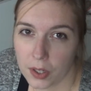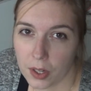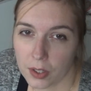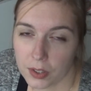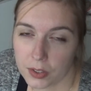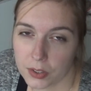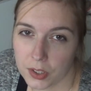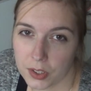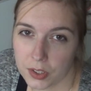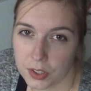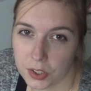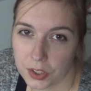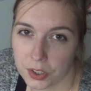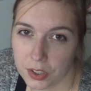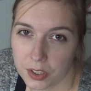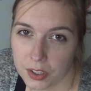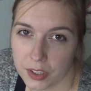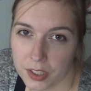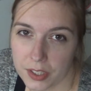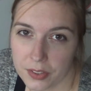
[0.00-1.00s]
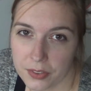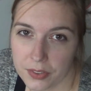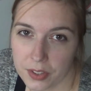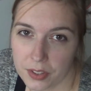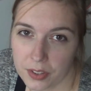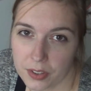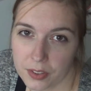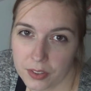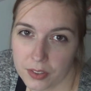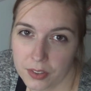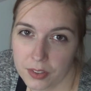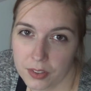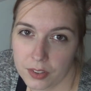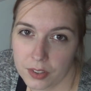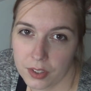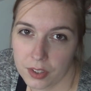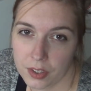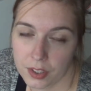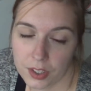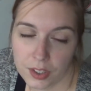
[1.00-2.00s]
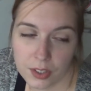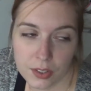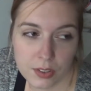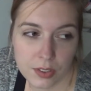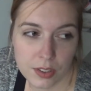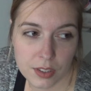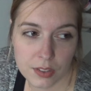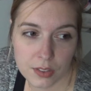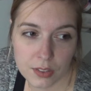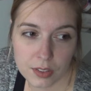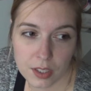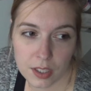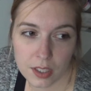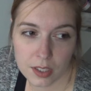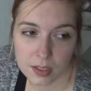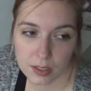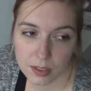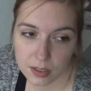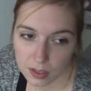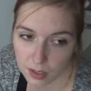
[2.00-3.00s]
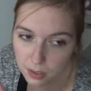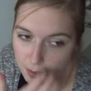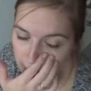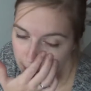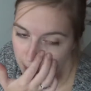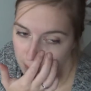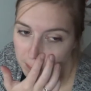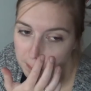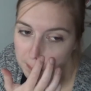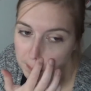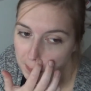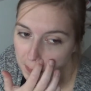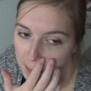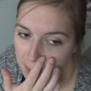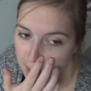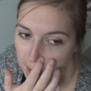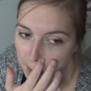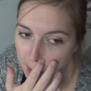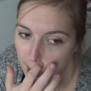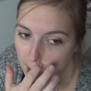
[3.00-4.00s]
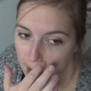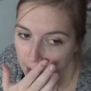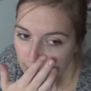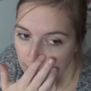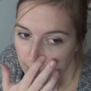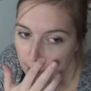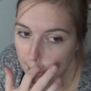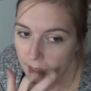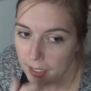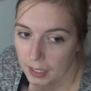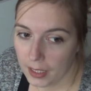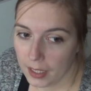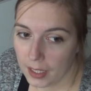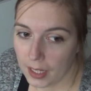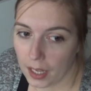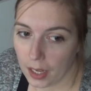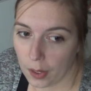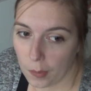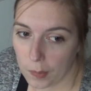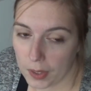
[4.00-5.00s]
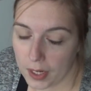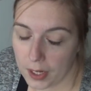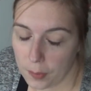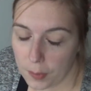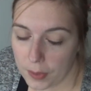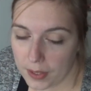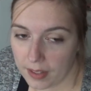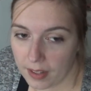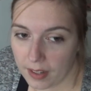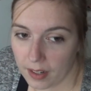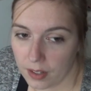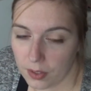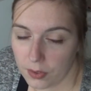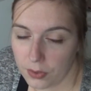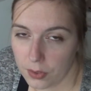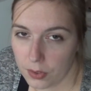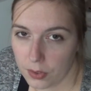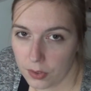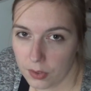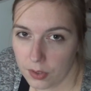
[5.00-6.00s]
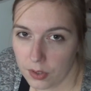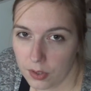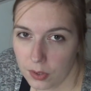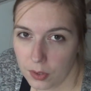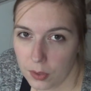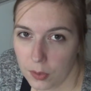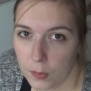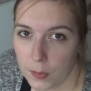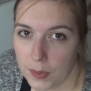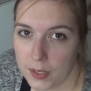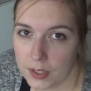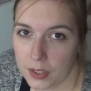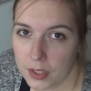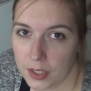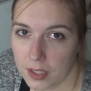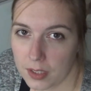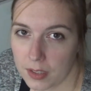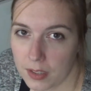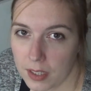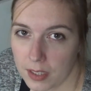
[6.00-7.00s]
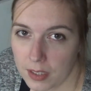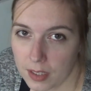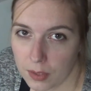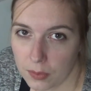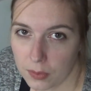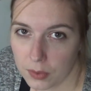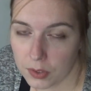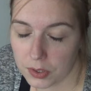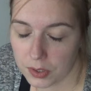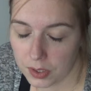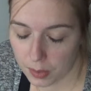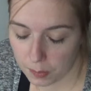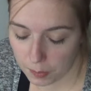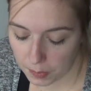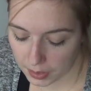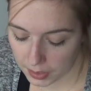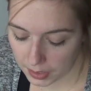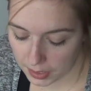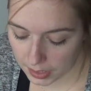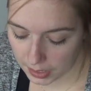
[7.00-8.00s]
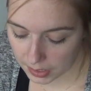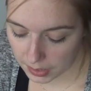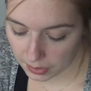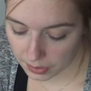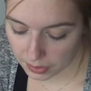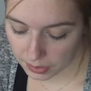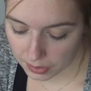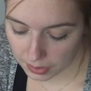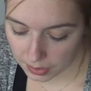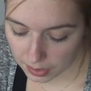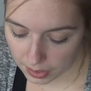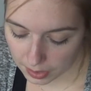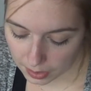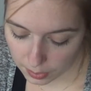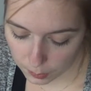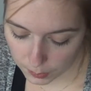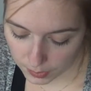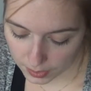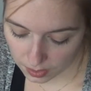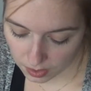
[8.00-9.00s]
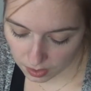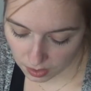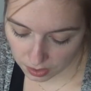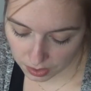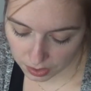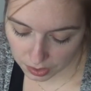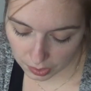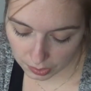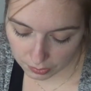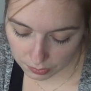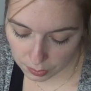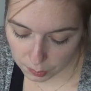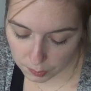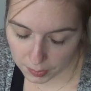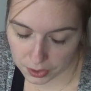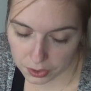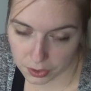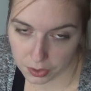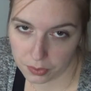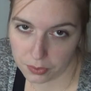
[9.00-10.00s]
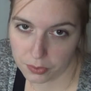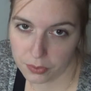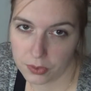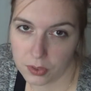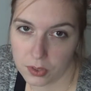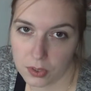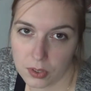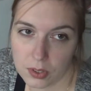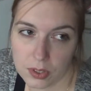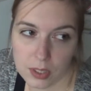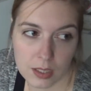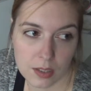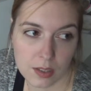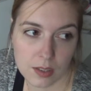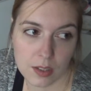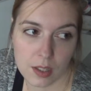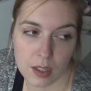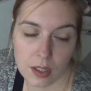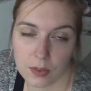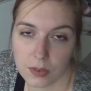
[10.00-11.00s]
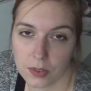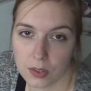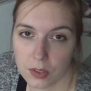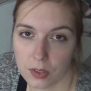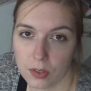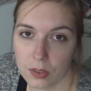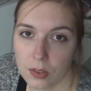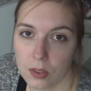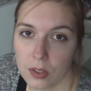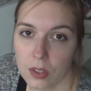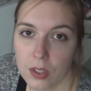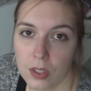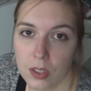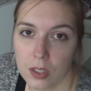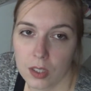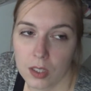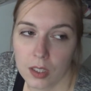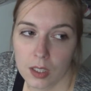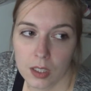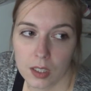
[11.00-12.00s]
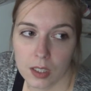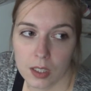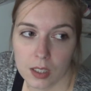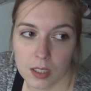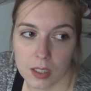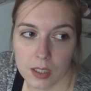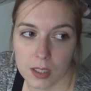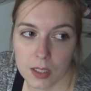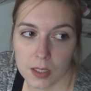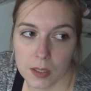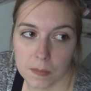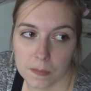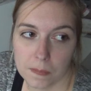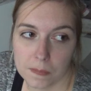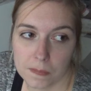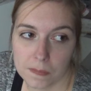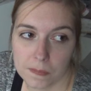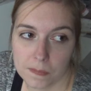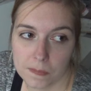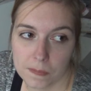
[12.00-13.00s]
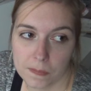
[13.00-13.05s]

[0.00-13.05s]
are not sure if they're gonna use it or not. So I'm a little bit careful with just knitting for somebody else, and with socks you have to measure foots and stuff, so I'm